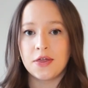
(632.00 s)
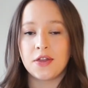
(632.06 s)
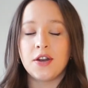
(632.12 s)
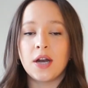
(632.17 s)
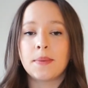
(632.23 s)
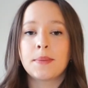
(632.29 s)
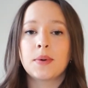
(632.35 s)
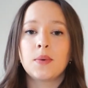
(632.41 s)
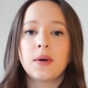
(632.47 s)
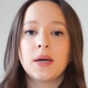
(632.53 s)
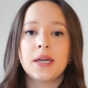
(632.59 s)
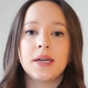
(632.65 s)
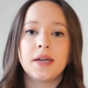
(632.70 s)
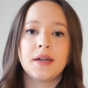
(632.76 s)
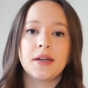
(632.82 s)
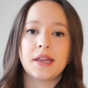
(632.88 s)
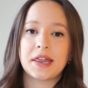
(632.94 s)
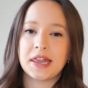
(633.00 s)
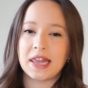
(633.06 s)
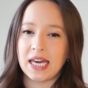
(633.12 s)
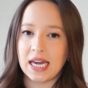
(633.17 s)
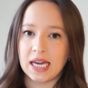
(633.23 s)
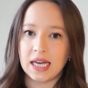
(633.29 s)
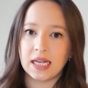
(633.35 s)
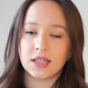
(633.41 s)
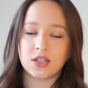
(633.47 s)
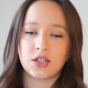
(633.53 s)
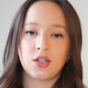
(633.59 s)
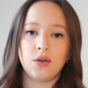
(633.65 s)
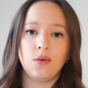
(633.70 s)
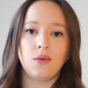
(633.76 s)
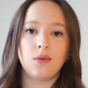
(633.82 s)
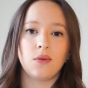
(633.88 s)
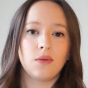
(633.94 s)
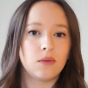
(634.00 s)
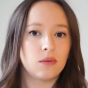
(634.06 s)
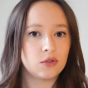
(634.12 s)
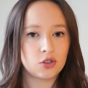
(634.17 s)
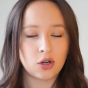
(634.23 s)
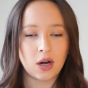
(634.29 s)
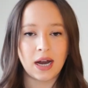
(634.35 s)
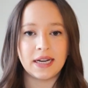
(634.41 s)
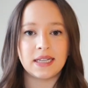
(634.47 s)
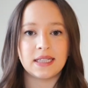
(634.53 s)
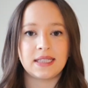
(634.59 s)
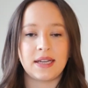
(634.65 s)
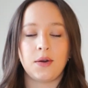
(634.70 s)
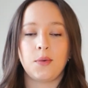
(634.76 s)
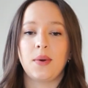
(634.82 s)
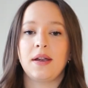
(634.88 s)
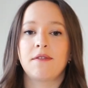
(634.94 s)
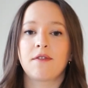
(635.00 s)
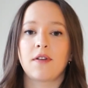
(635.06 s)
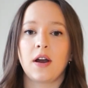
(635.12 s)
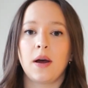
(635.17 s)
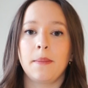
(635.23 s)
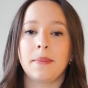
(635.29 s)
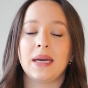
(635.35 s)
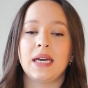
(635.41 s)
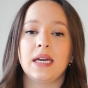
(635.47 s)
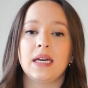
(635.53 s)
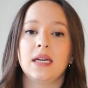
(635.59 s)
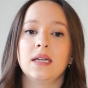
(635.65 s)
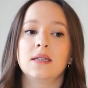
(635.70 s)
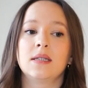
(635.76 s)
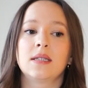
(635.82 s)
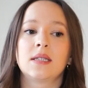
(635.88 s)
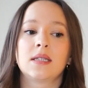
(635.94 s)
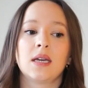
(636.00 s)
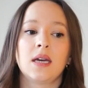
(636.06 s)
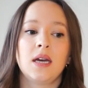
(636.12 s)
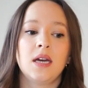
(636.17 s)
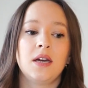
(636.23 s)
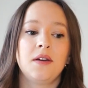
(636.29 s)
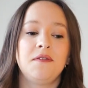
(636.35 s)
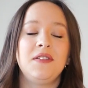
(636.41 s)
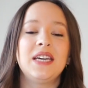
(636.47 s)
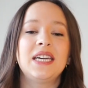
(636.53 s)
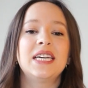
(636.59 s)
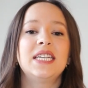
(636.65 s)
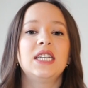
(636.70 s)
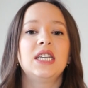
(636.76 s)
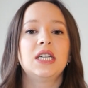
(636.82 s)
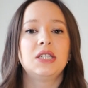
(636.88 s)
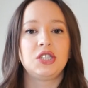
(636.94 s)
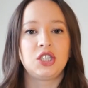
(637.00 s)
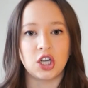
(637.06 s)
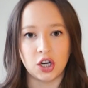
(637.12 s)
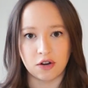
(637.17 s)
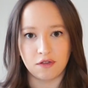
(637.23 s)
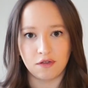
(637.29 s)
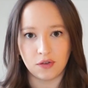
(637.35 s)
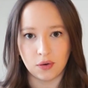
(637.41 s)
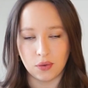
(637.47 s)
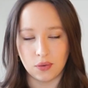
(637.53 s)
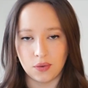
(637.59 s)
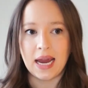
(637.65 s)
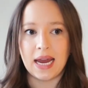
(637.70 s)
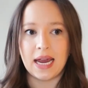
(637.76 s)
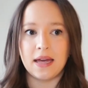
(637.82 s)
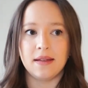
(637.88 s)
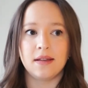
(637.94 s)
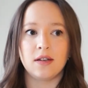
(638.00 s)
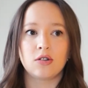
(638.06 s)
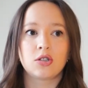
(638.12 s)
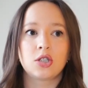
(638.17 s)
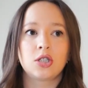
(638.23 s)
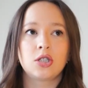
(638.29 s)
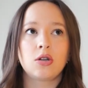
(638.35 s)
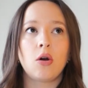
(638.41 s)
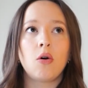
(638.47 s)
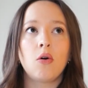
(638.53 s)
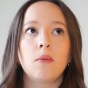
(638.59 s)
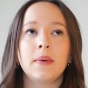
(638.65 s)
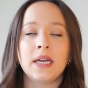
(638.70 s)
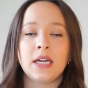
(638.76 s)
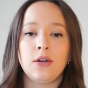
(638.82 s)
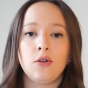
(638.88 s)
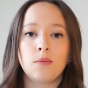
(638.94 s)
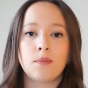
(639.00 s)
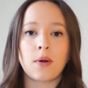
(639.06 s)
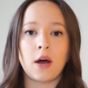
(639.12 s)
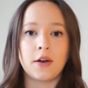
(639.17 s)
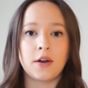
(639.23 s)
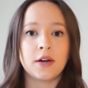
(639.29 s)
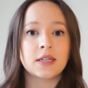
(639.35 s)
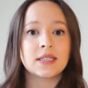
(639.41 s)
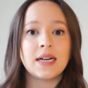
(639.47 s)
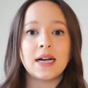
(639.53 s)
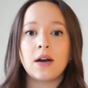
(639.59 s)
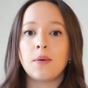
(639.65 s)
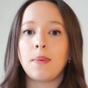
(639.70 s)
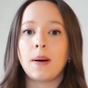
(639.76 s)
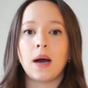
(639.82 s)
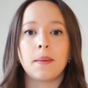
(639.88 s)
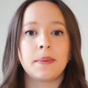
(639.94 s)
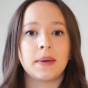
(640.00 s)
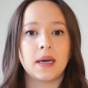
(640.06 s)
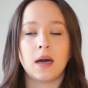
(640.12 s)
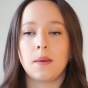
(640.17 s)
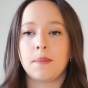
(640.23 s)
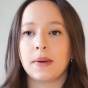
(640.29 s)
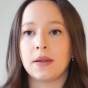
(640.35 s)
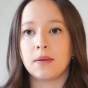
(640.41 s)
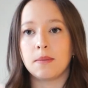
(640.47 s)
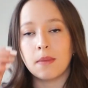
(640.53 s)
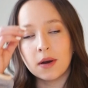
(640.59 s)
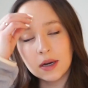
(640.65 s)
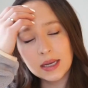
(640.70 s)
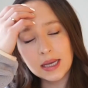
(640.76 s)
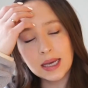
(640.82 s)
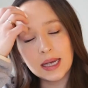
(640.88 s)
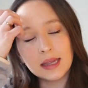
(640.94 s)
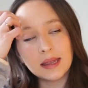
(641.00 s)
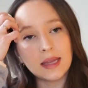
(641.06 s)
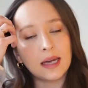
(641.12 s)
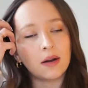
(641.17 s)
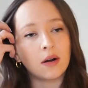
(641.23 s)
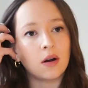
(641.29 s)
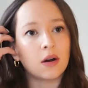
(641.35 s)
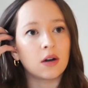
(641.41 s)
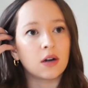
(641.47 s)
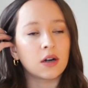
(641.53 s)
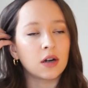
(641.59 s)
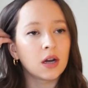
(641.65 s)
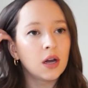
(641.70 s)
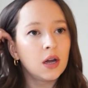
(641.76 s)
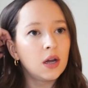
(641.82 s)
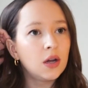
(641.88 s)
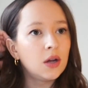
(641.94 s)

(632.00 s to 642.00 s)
The number one thing to try to stay away from is vegan junk food. And there's so many new products now popping up in the market that are,